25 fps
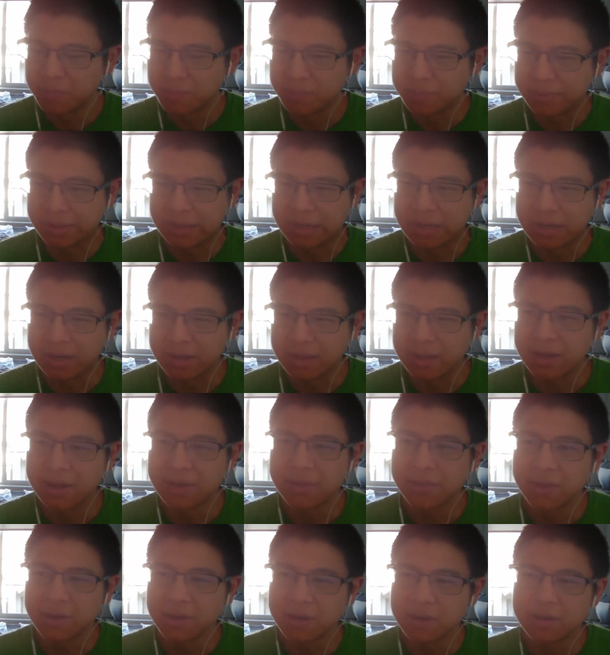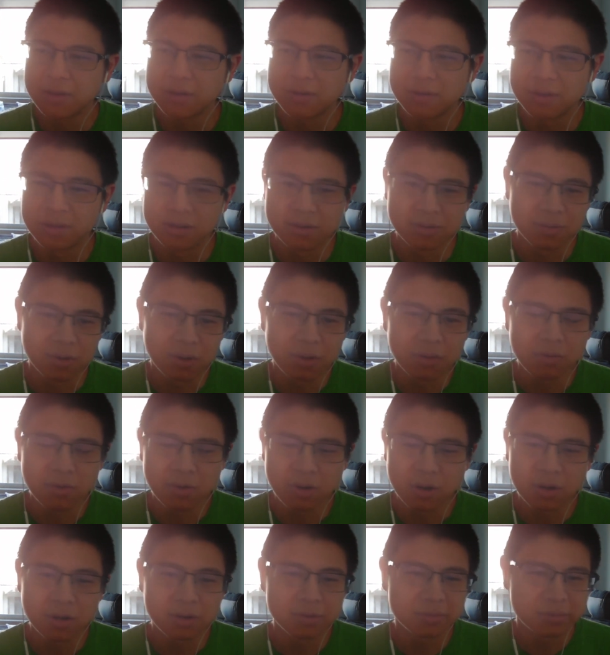But I think
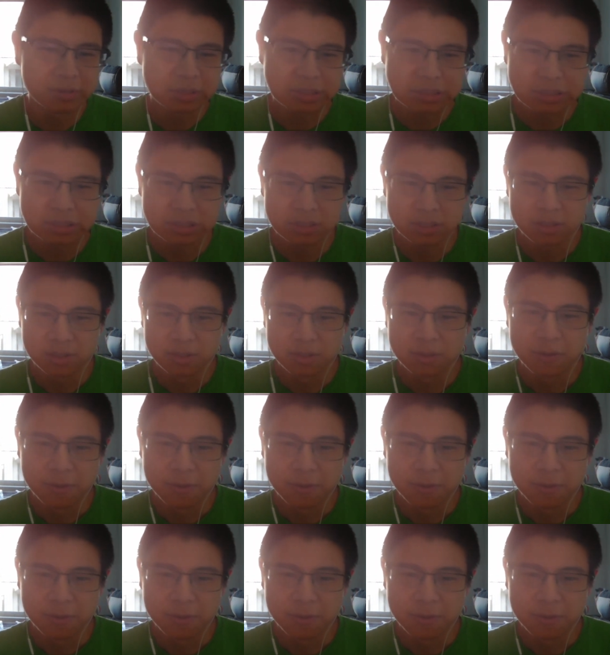overall, just